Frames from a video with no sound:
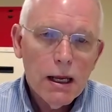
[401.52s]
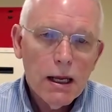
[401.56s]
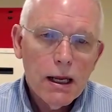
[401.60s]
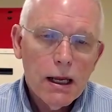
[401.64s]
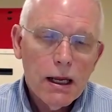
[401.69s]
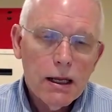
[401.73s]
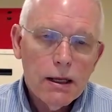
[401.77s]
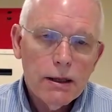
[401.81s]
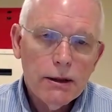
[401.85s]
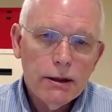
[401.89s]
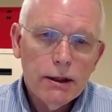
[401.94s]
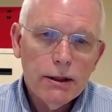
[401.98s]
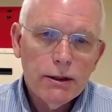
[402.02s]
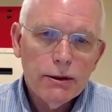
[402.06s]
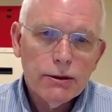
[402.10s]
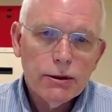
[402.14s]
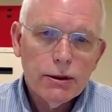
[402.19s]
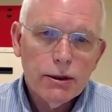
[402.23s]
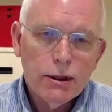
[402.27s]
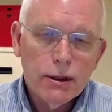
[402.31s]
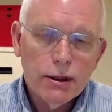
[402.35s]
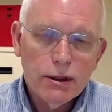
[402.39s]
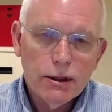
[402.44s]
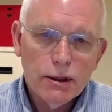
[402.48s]
And
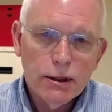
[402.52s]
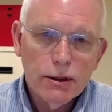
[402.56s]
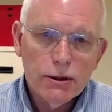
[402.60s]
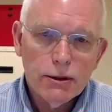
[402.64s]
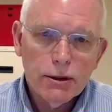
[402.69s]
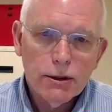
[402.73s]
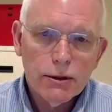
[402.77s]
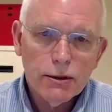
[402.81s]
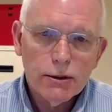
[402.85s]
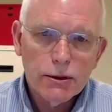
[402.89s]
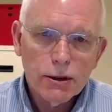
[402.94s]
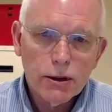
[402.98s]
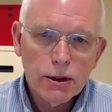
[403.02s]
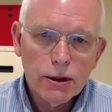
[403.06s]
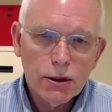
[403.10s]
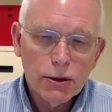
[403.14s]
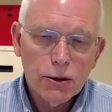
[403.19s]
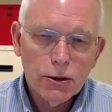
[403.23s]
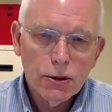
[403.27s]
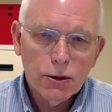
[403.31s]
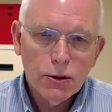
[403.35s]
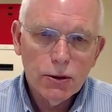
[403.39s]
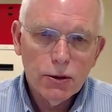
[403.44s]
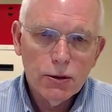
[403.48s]
these conditions
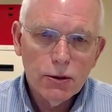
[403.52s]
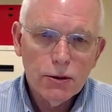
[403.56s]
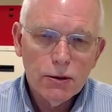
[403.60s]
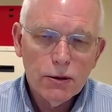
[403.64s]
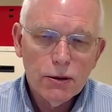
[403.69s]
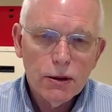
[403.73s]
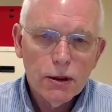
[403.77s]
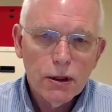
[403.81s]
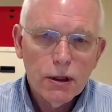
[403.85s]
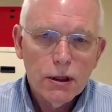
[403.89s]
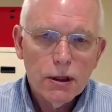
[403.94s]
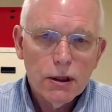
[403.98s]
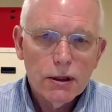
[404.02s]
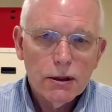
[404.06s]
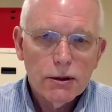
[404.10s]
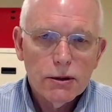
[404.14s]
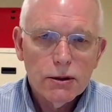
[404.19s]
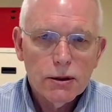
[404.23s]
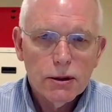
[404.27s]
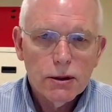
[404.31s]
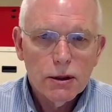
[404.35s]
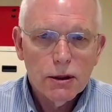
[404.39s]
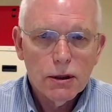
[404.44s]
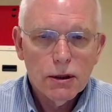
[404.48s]
include
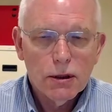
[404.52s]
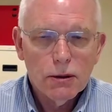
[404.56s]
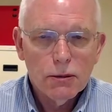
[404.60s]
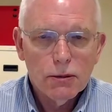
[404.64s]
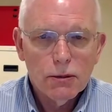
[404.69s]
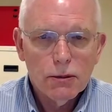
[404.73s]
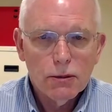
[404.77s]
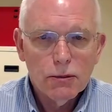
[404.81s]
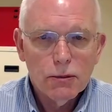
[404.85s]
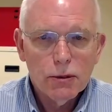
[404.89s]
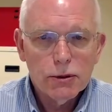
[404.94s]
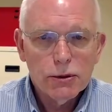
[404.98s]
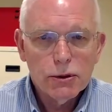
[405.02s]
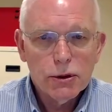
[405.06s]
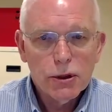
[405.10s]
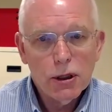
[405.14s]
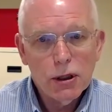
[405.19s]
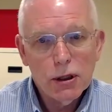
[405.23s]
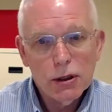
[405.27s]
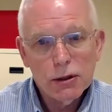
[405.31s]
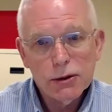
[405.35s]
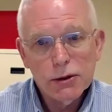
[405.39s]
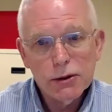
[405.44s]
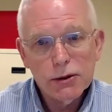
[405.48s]
what's
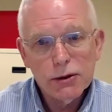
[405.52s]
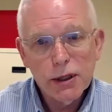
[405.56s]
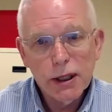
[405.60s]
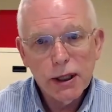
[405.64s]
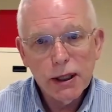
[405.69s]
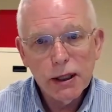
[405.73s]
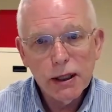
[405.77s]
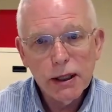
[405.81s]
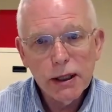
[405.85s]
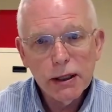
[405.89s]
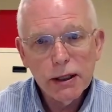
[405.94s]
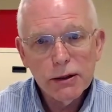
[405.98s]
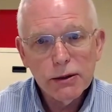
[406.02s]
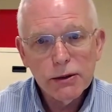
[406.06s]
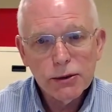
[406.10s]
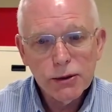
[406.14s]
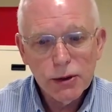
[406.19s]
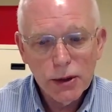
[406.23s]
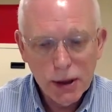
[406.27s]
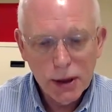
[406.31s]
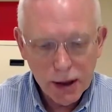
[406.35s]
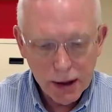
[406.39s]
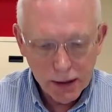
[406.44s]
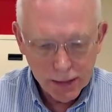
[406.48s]
called
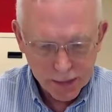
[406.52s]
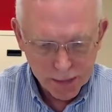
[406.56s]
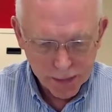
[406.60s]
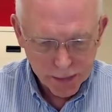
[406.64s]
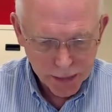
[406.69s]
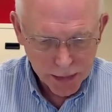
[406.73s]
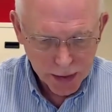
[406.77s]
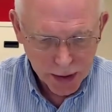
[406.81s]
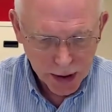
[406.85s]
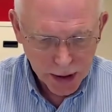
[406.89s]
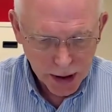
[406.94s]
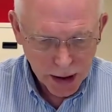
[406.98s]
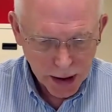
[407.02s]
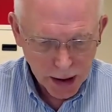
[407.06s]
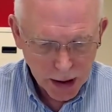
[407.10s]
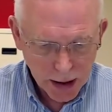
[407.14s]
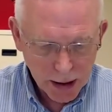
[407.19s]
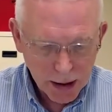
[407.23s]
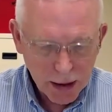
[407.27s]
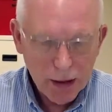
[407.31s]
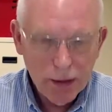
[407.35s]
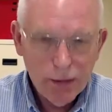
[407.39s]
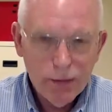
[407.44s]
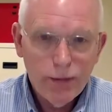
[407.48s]
saliency,
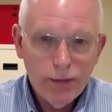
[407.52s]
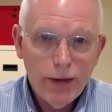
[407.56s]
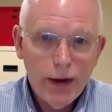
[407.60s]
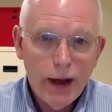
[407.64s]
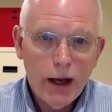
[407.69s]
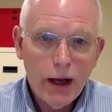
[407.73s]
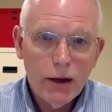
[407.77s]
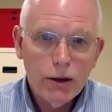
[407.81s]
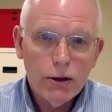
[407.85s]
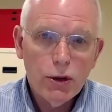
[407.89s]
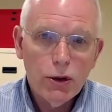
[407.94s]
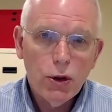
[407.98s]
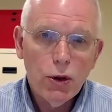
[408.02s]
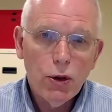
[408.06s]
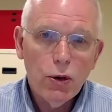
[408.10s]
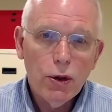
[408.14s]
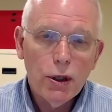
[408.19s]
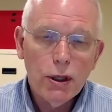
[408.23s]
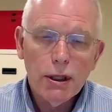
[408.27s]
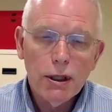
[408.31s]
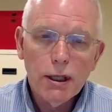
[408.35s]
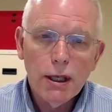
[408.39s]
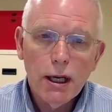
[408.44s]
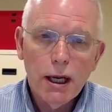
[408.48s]
value,
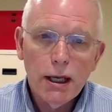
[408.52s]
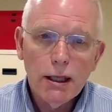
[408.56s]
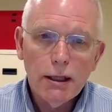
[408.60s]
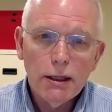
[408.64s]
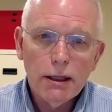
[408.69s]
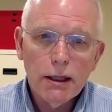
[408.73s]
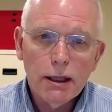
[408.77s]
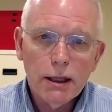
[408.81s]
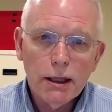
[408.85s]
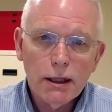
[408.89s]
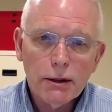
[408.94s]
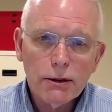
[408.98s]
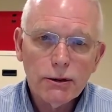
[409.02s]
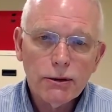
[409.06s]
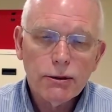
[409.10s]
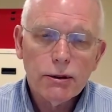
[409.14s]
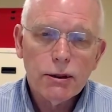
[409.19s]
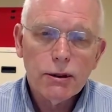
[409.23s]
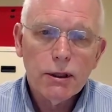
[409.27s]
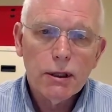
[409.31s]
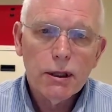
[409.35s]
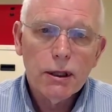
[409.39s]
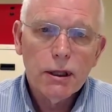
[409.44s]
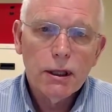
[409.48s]
and
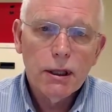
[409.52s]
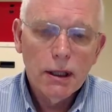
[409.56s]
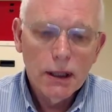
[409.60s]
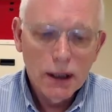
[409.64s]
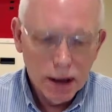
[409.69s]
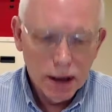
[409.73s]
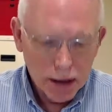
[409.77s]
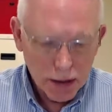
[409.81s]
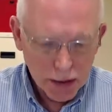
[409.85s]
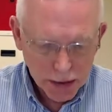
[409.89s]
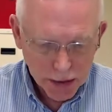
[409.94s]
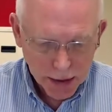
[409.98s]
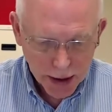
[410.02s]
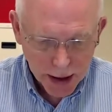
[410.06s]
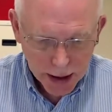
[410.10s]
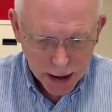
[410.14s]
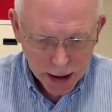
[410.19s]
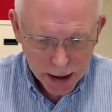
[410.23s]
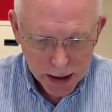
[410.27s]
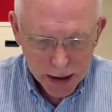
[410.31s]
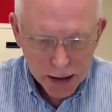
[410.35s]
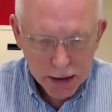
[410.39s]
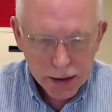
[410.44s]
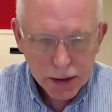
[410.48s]
context.
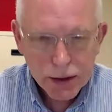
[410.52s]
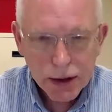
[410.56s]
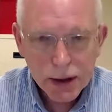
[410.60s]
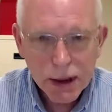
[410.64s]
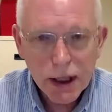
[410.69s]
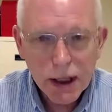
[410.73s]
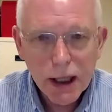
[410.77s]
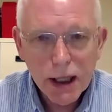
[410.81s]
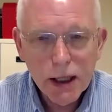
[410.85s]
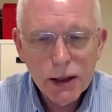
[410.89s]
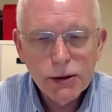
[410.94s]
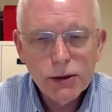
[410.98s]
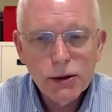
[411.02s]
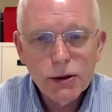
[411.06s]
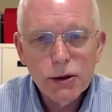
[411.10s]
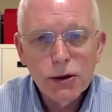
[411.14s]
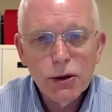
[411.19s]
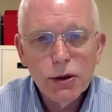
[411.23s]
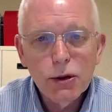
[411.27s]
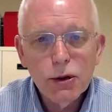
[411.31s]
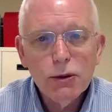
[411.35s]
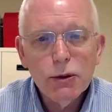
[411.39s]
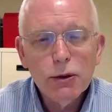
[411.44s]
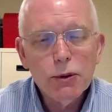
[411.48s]
Saliency has to
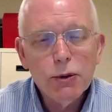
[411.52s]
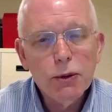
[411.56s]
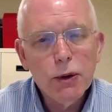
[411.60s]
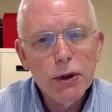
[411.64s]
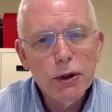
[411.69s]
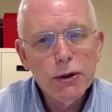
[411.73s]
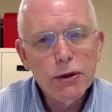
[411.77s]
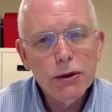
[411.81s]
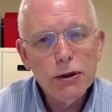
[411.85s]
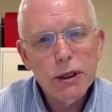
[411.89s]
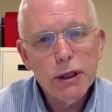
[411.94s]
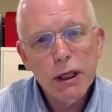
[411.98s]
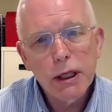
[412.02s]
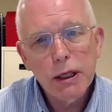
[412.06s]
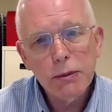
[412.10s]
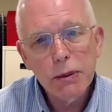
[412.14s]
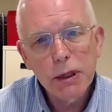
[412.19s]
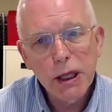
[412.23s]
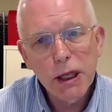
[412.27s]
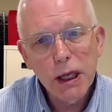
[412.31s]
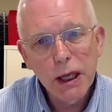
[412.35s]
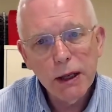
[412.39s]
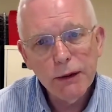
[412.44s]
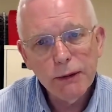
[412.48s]
do with whether or not a
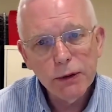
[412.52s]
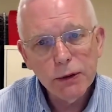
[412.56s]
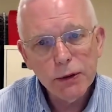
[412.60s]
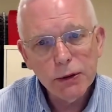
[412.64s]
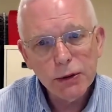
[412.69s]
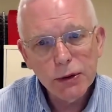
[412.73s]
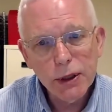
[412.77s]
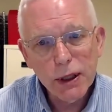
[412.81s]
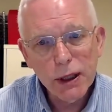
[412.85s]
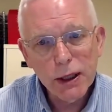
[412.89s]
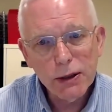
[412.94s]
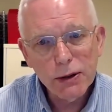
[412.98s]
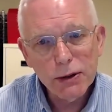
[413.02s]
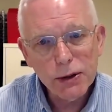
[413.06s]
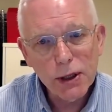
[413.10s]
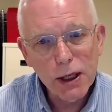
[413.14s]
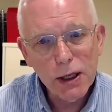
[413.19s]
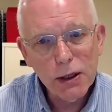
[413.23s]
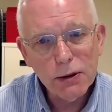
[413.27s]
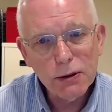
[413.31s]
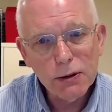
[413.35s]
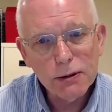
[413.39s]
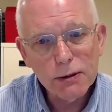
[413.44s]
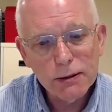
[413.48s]
behavior stands
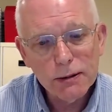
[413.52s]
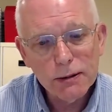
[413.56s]
out.